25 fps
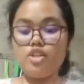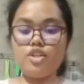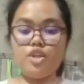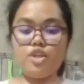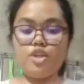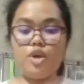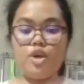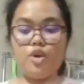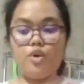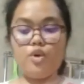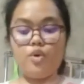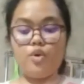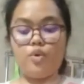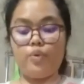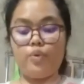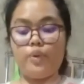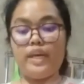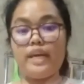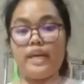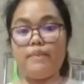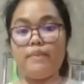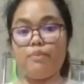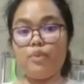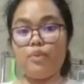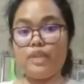so we
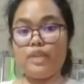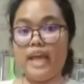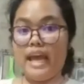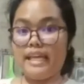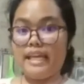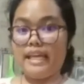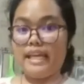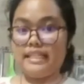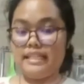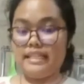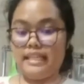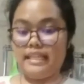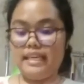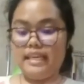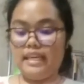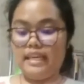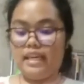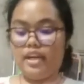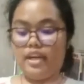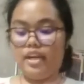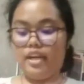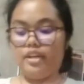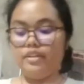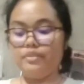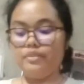can put icing
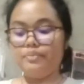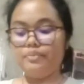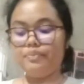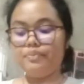here.